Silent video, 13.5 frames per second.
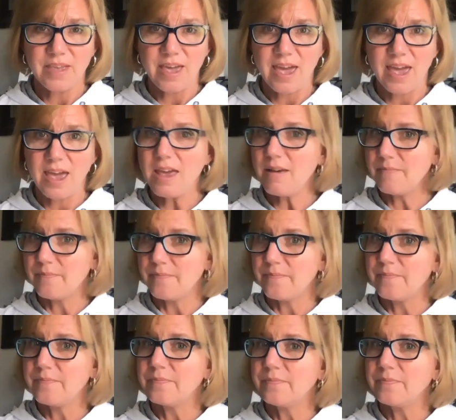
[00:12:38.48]
Okay.
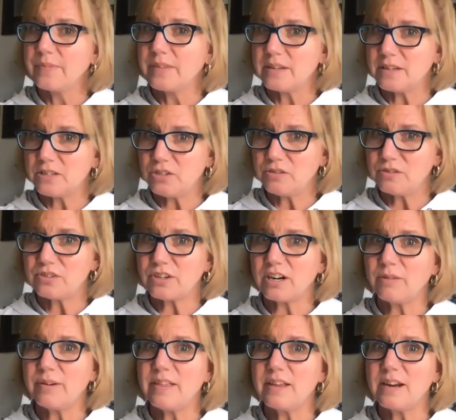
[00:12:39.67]
Did you start
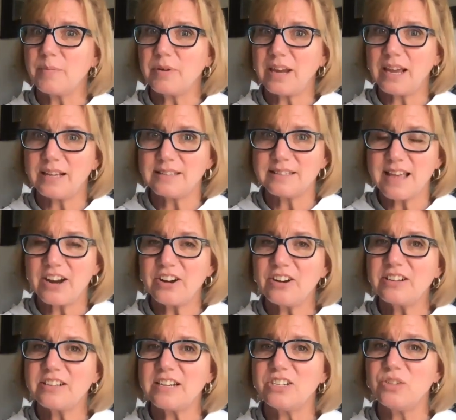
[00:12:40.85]
with an uppercase letter?
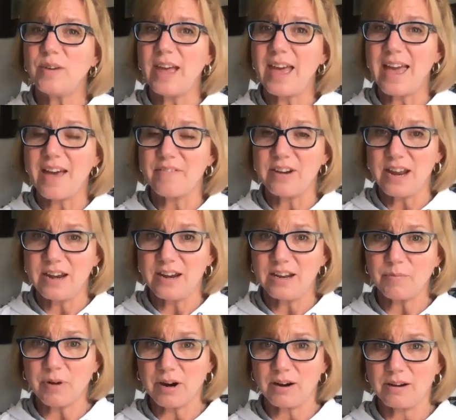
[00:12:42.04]
Did you have an ending
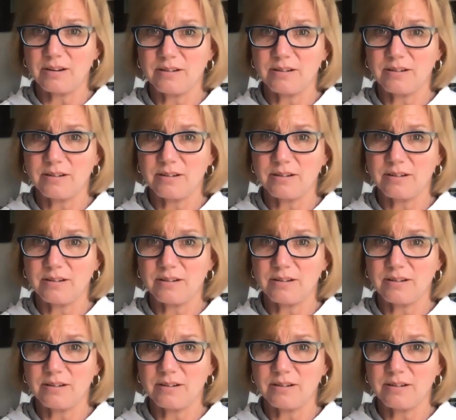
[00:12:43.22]
mark?